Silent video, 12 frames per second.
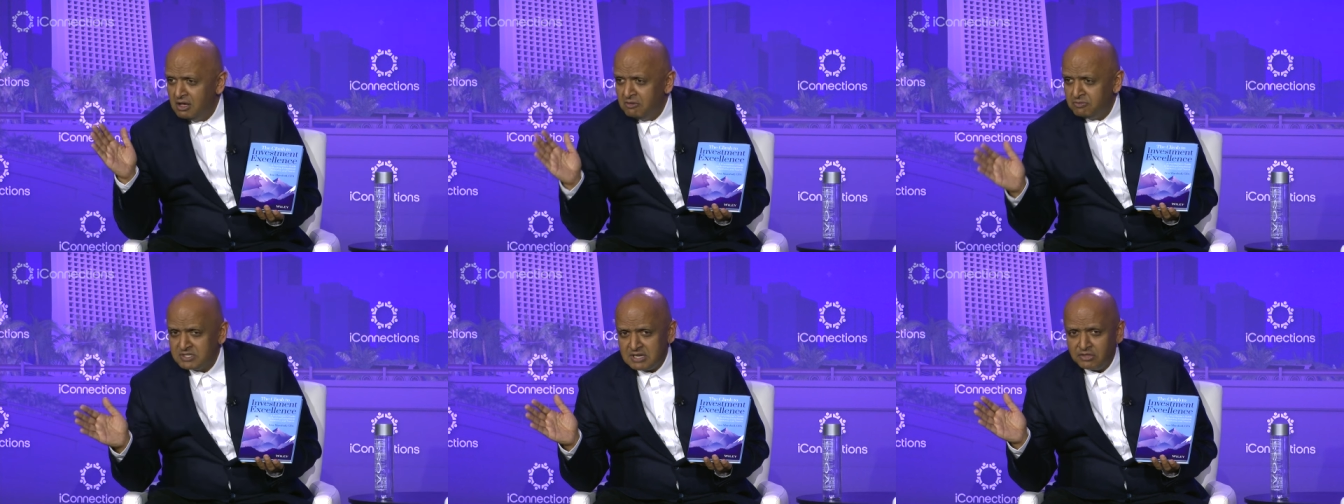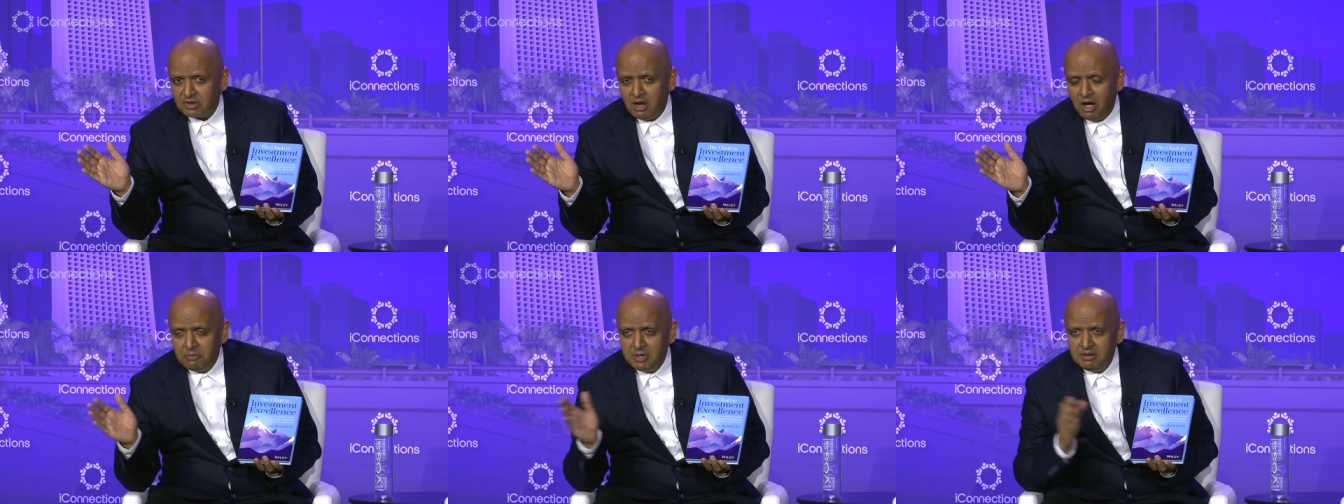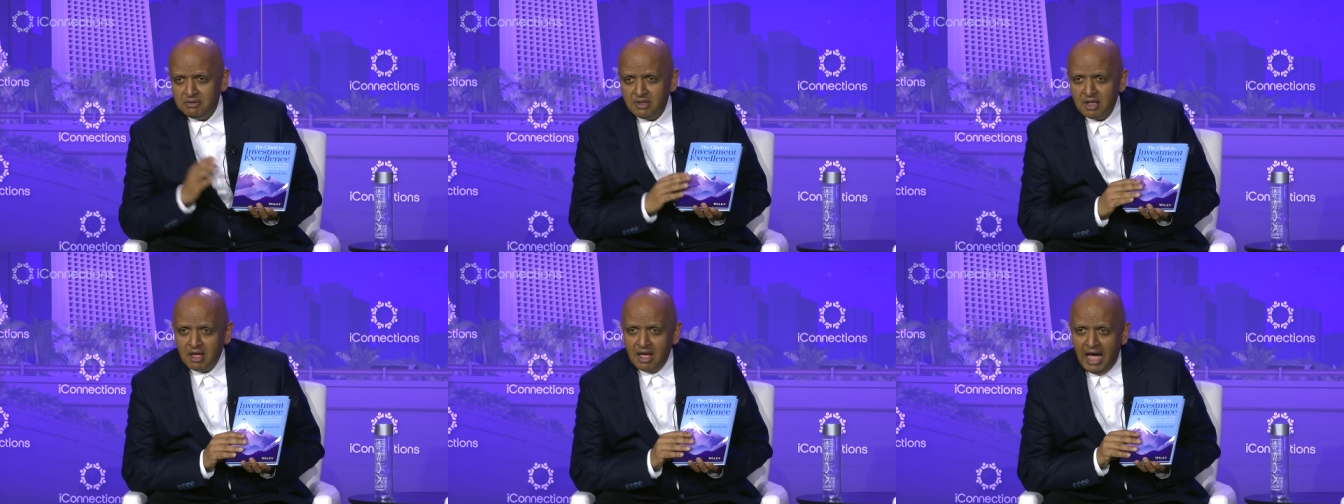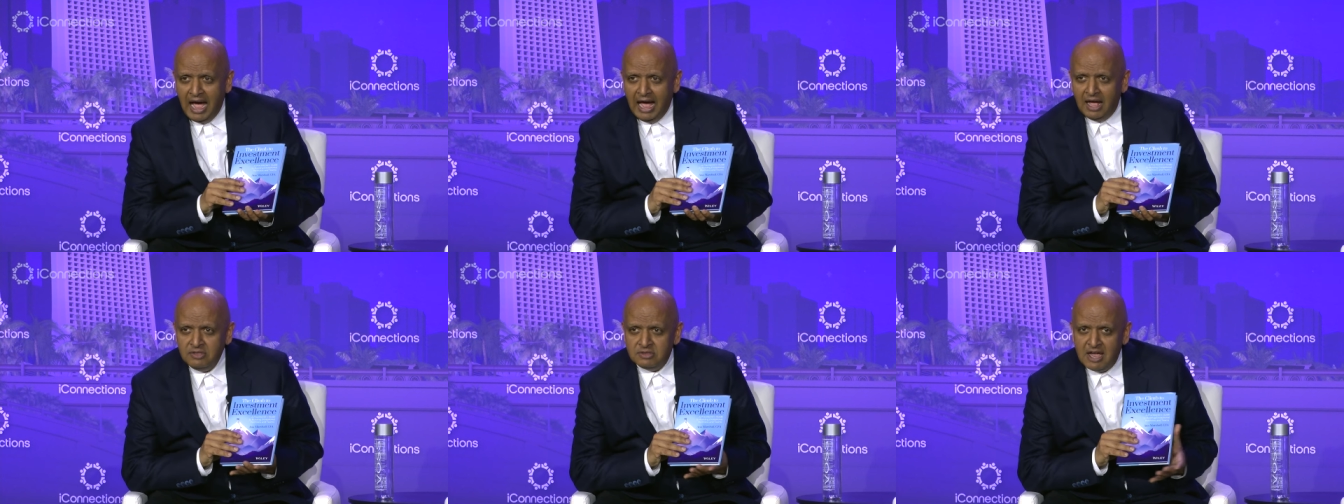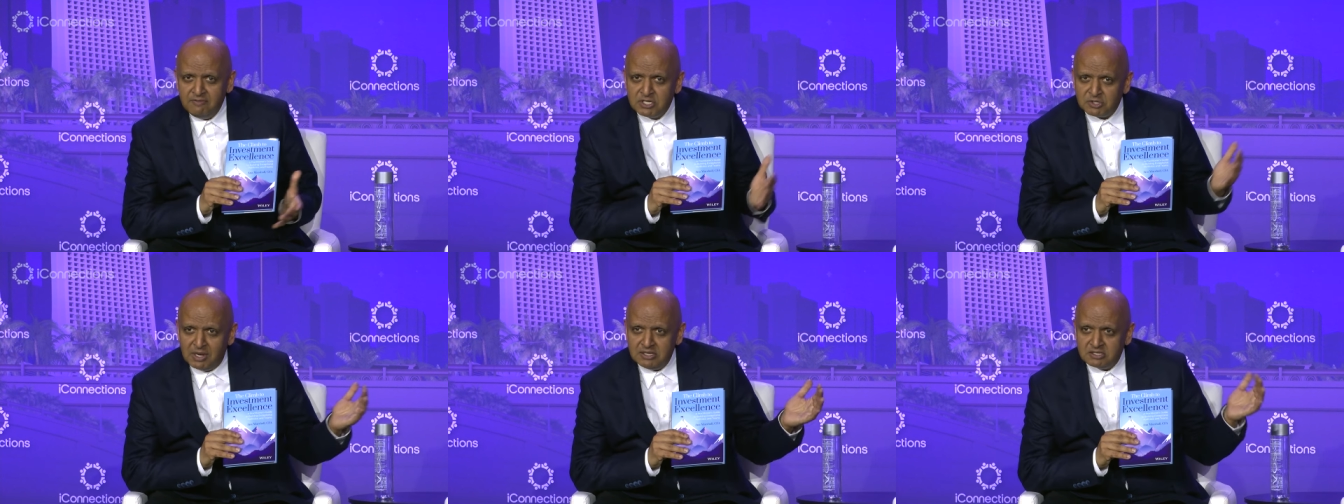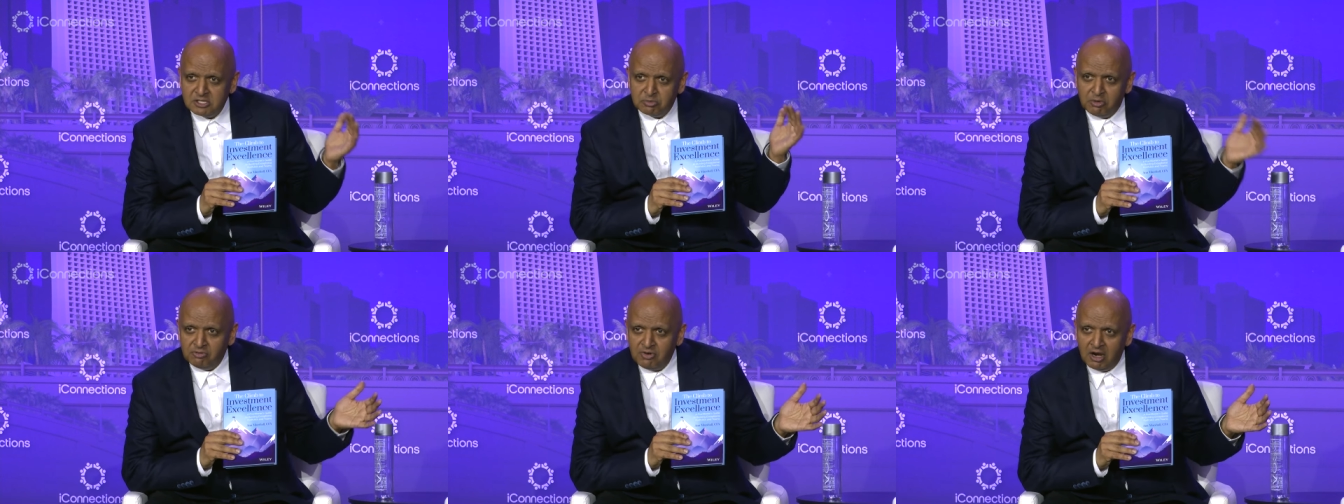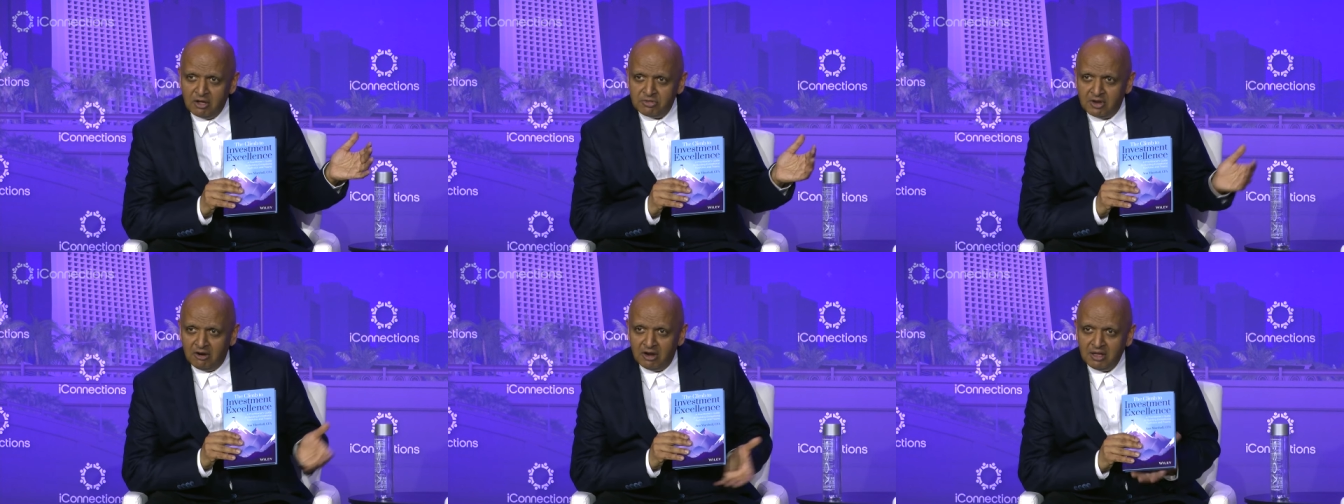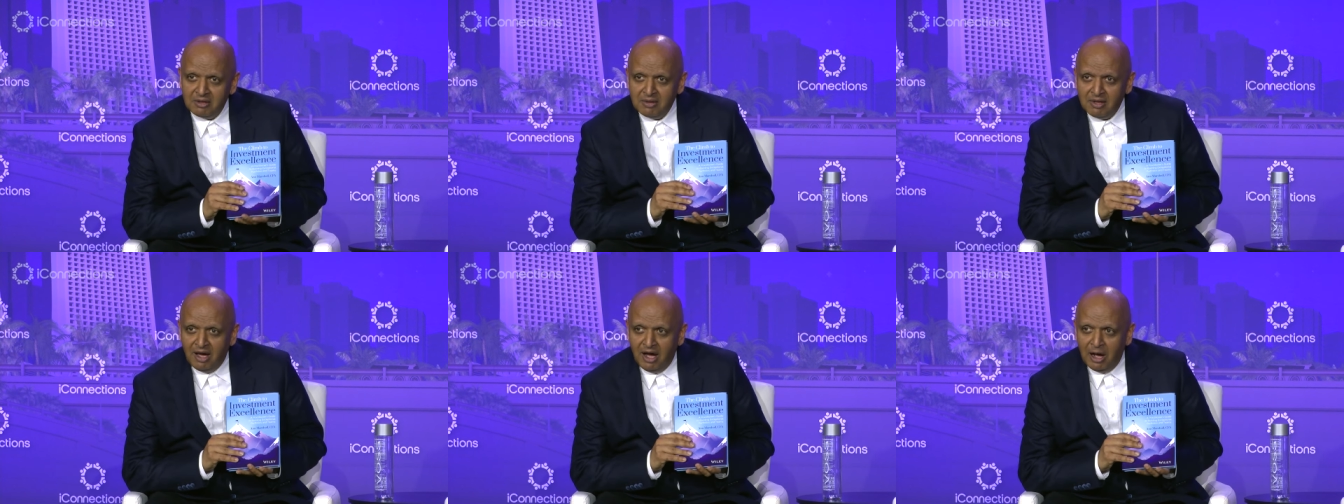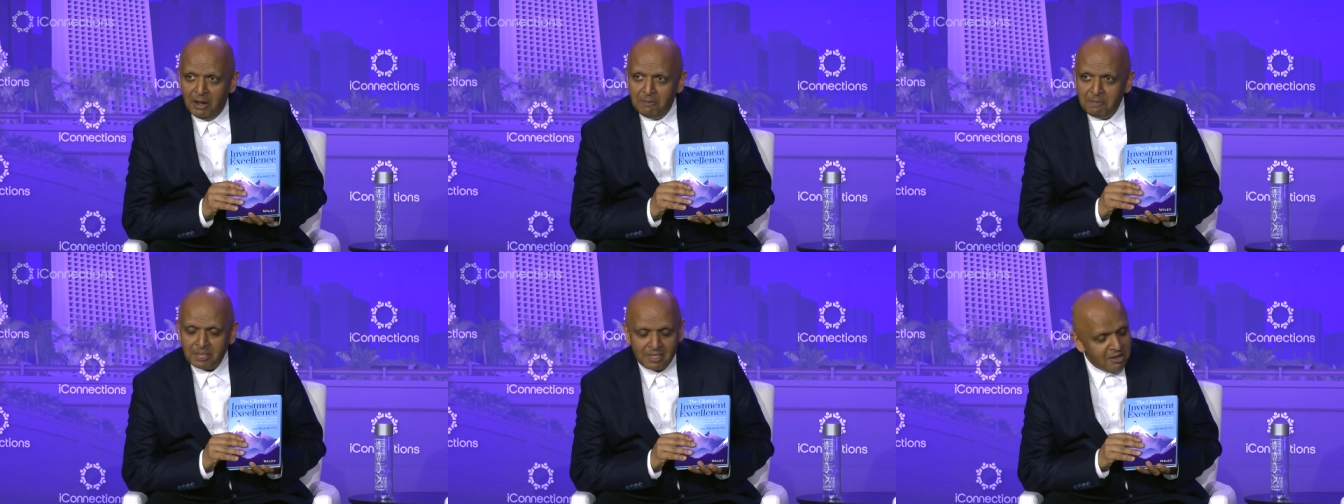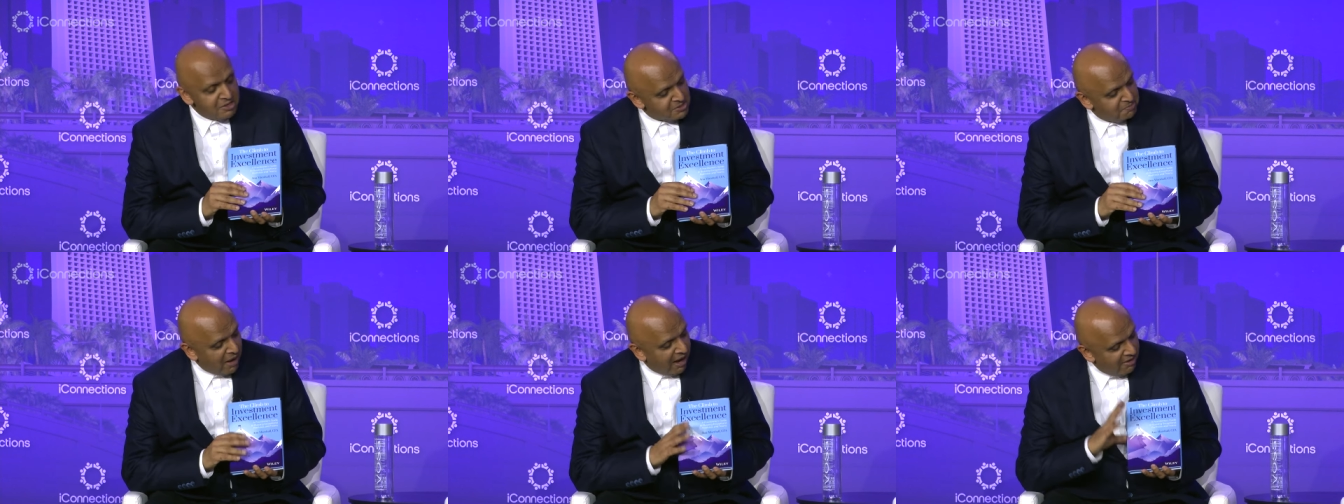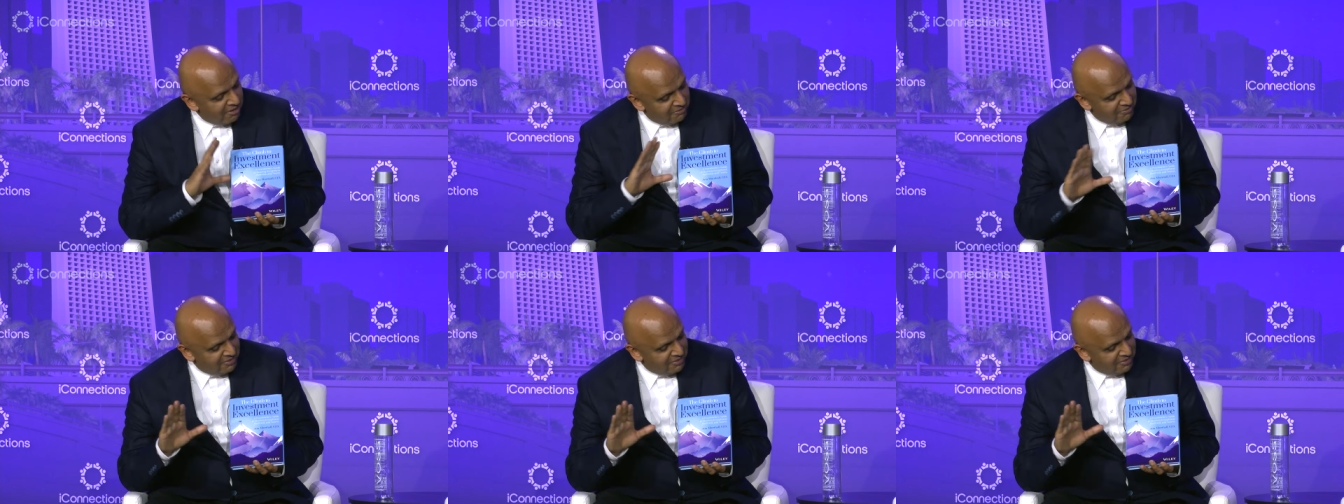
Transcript: for Seth Klarman and David Swensen's portfolio theory. Um, but